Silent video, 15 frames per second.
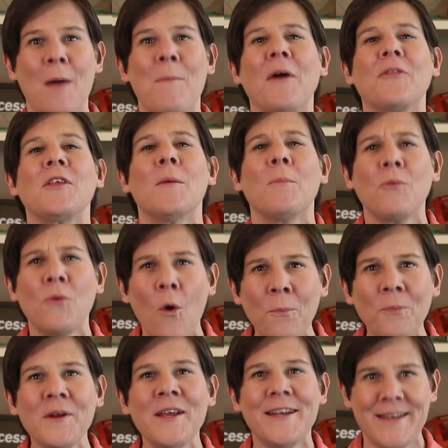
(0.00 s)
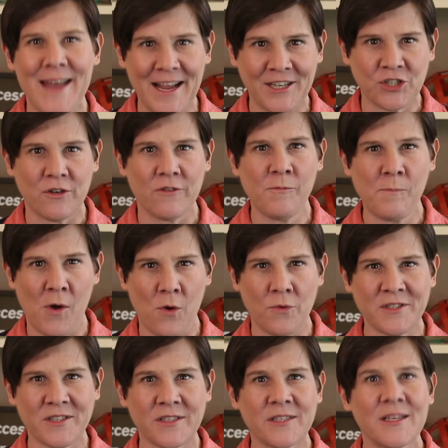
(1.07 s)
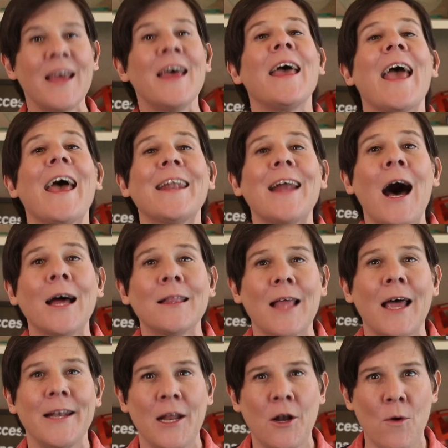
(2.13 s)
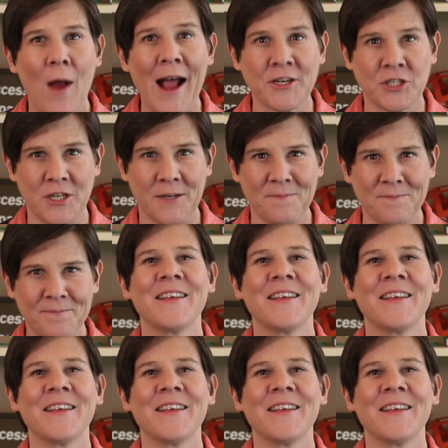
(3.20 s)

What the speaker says: about the appropriate nature of posts and online interaction.